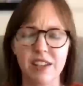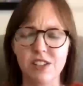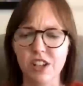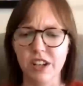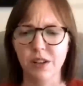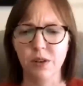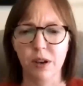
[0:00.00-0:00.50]
and
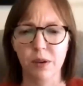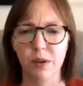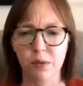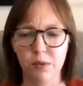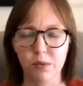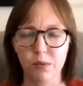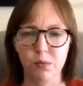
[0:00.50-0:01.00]
Jenny,
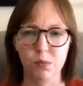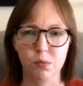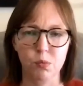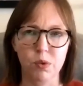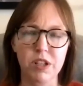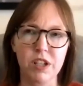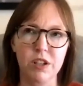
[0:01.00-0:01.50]

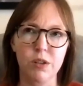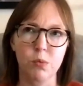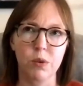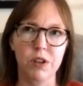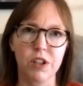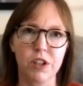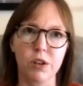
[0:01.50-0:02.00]
what
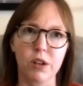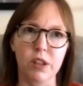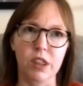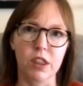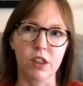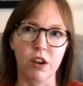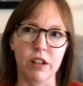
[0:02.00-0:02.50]
are your
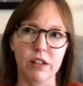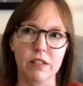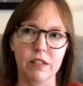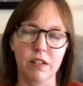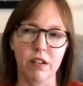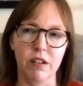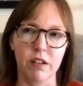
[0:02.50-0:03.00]
thoughts
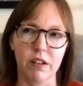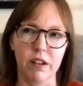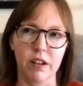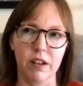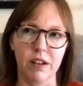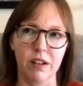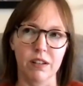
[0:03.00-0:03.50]

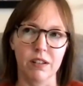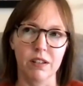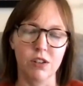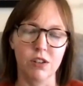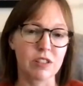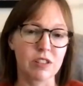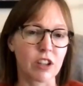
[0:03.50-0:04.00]
on,
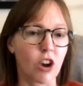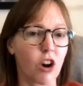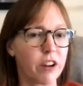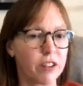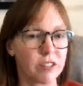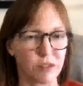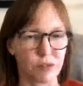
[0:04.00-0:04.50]
just the
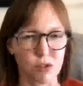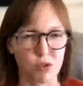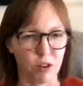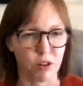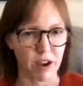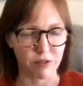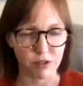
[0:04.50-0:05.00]
cost of
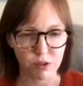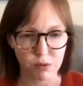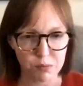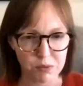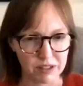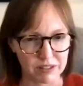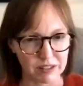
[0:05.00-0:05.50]
travel?
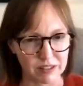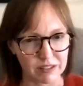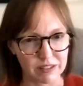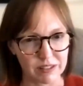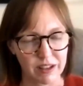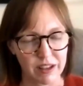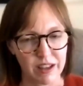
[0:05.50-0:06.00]
Because
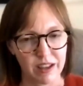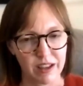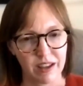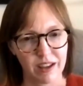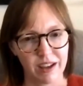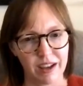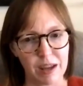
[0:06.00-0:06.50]
it's,
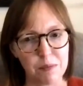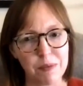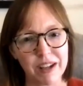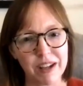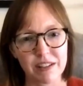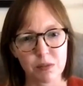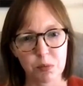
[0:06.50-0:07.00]
in
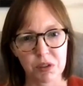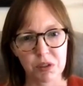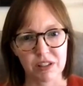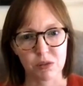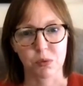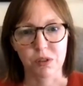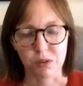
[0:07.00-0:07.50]
my
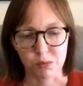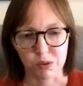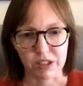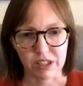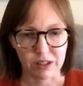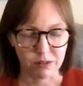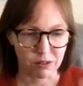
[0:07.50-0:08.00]
experience, when you're
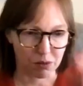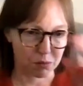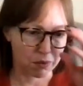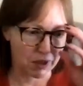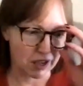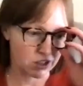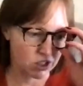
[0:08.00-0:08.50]
working with
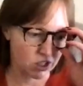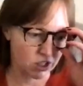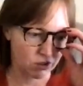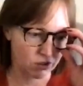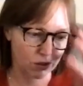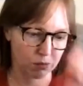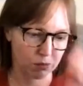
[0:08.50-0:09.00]

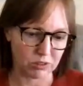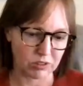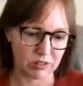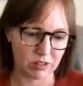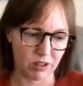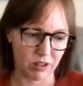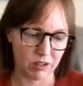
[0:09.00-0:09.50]
patient
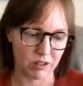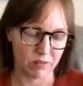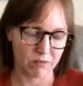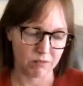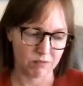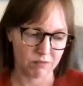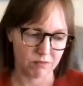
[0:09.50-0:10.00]
groups,
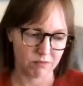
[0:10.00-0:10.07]
and